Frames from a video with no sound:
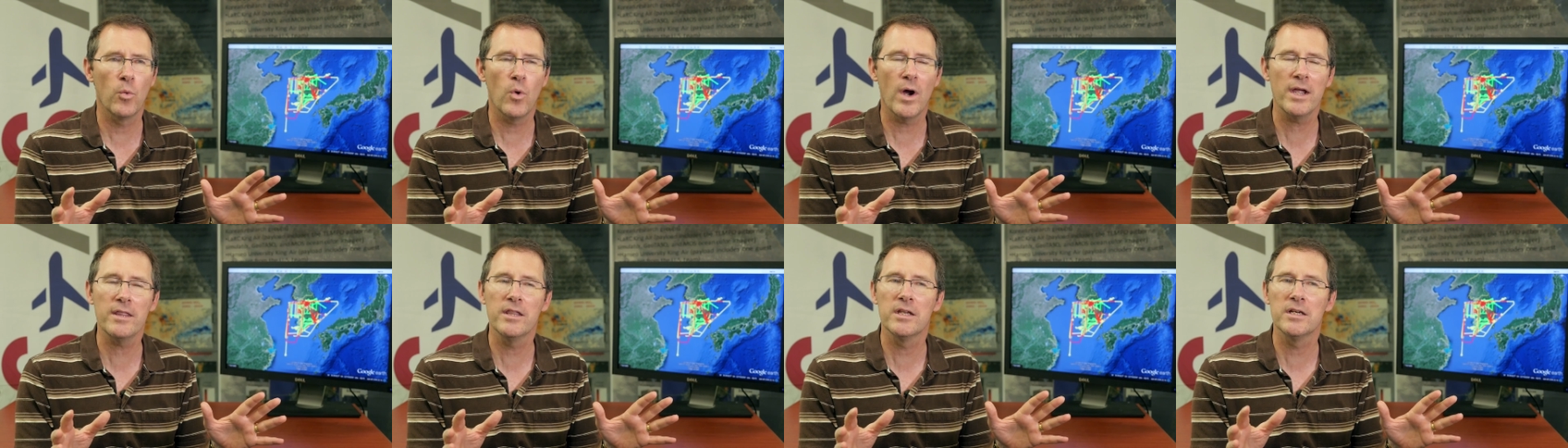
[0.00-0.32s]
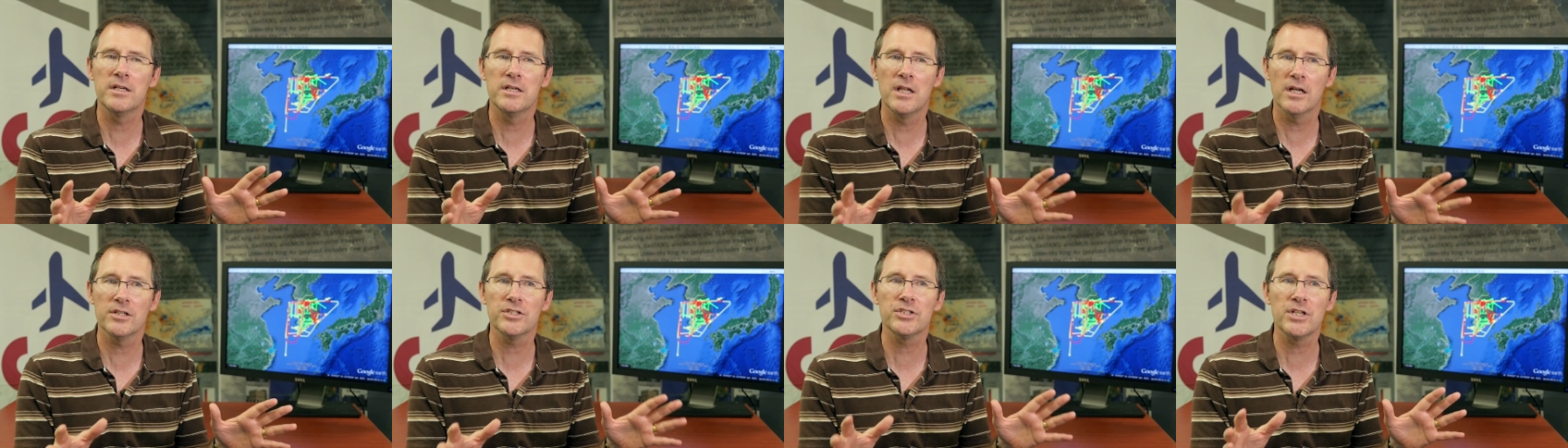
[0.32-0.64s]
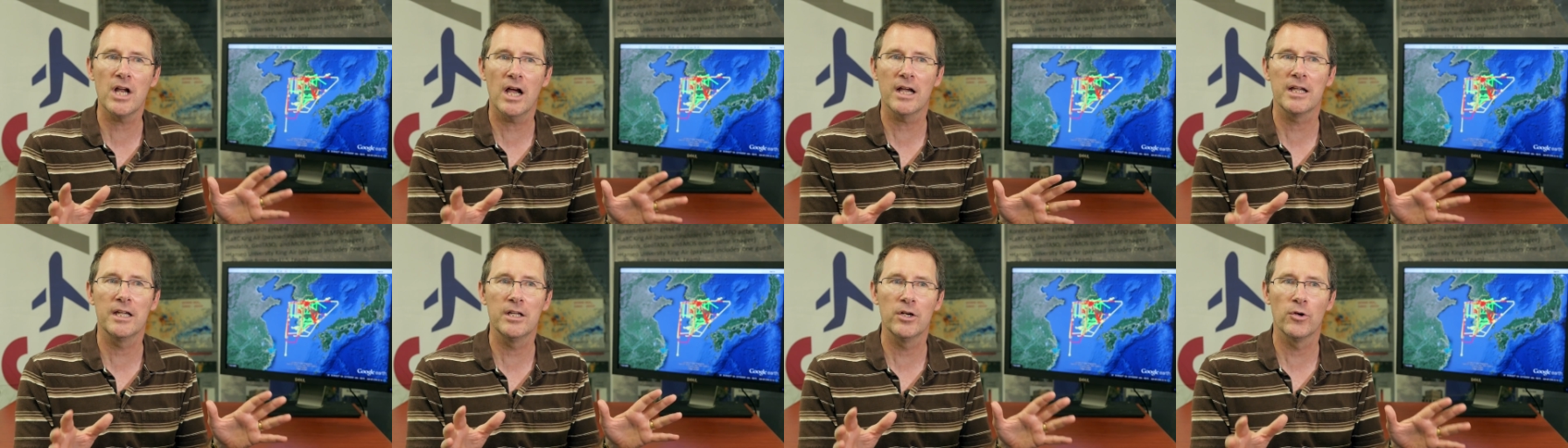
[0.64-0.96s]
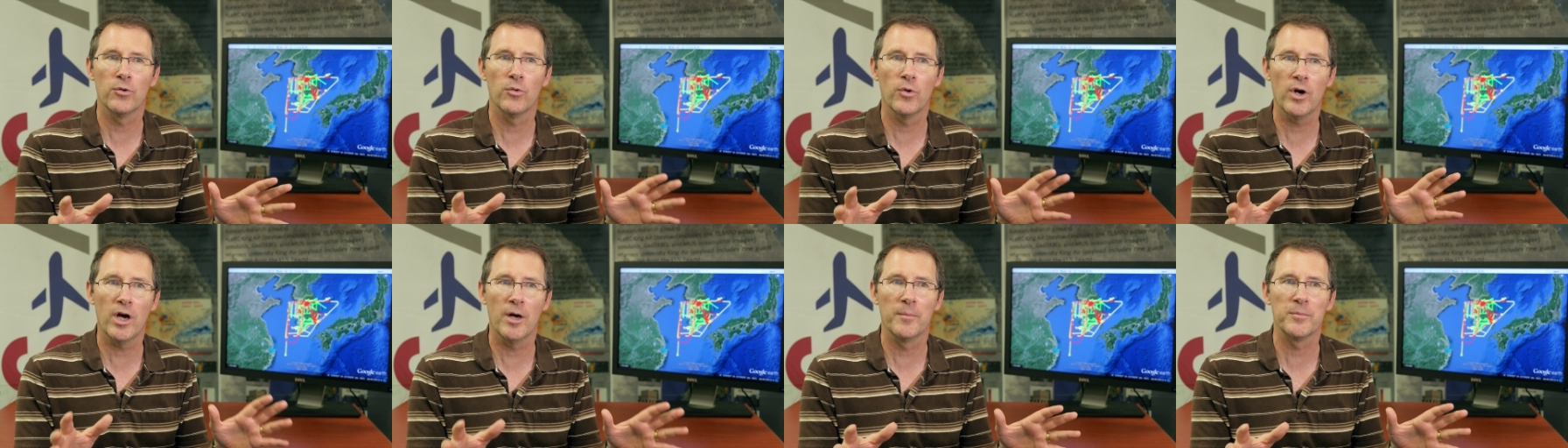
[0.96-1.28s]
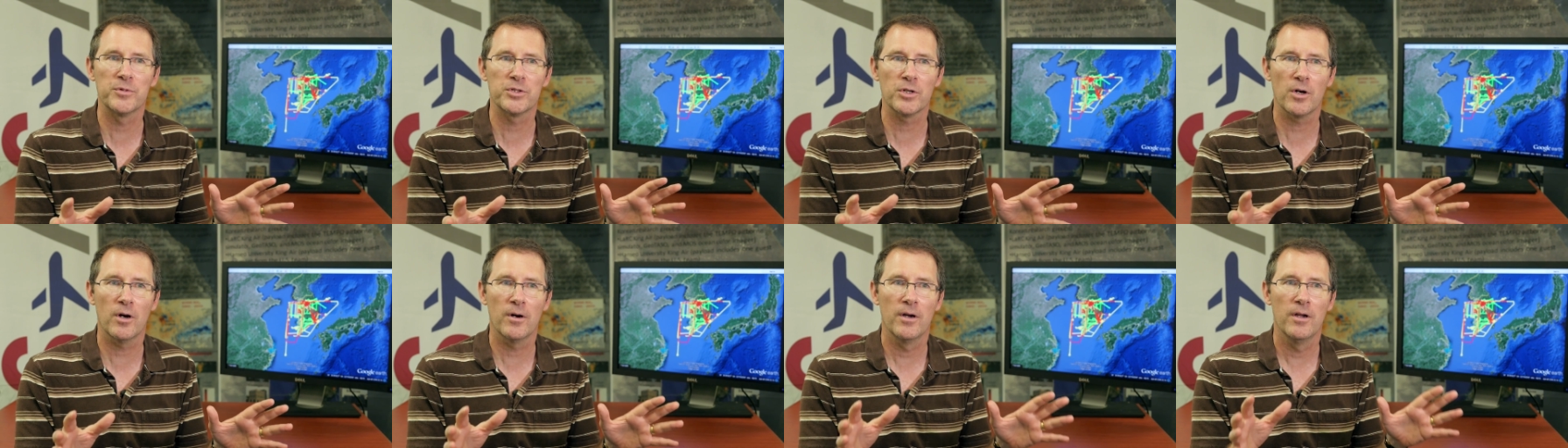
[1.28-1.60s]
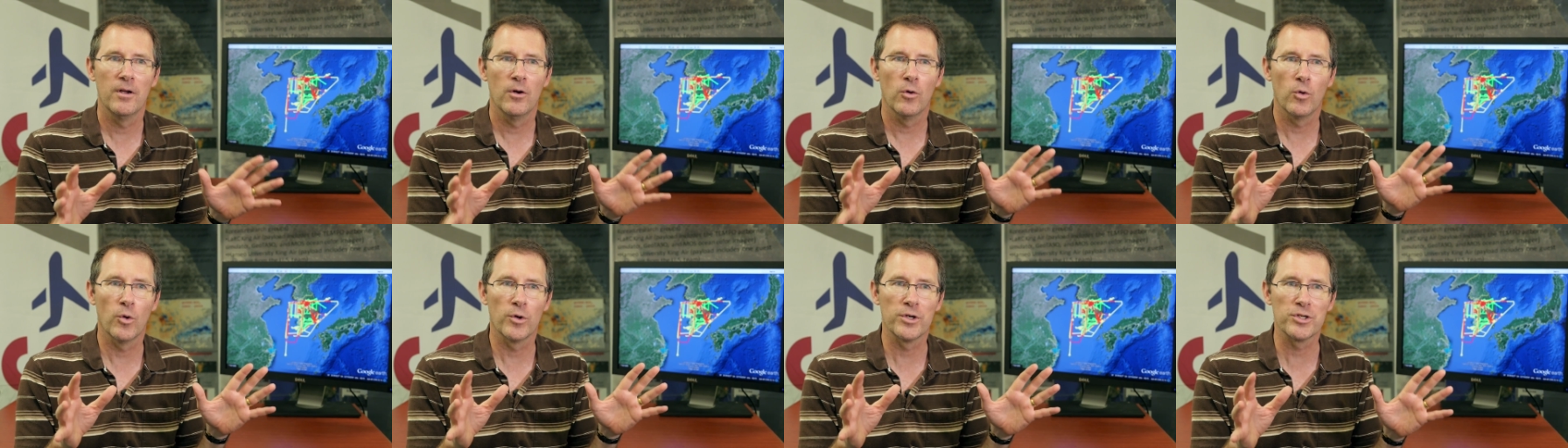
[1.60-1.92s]
a way that does not interrupt
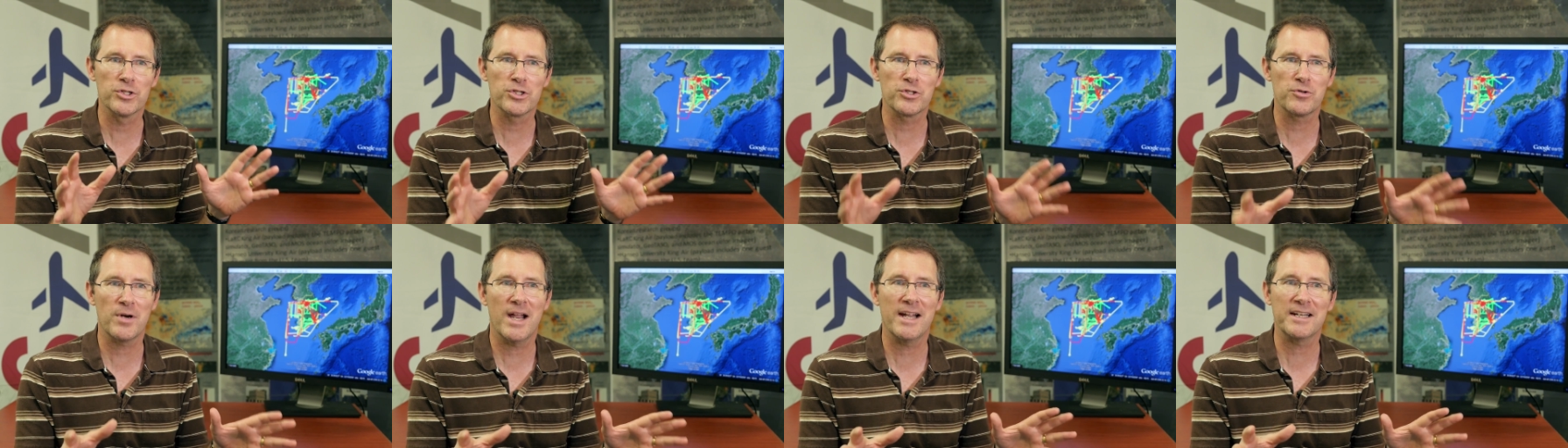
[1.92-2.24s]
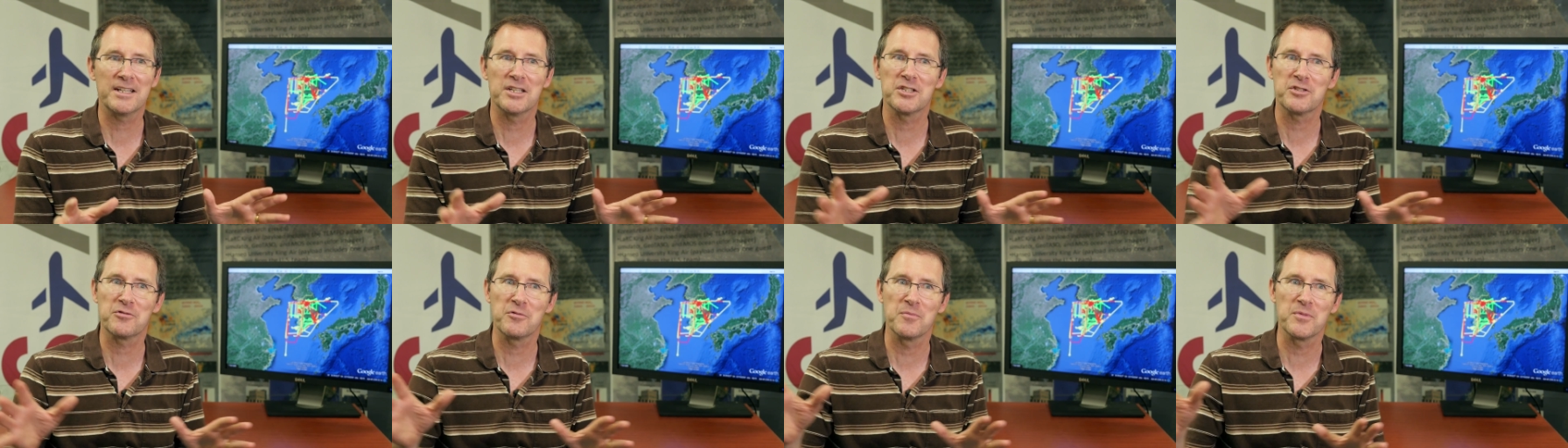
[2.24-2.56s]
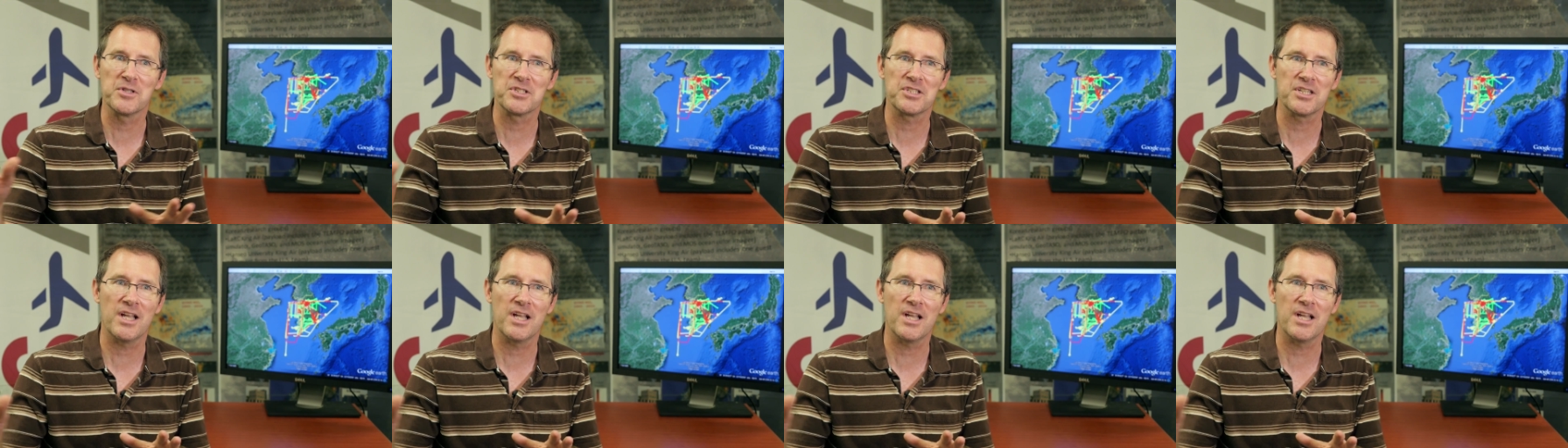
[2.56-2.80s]
or distract us from the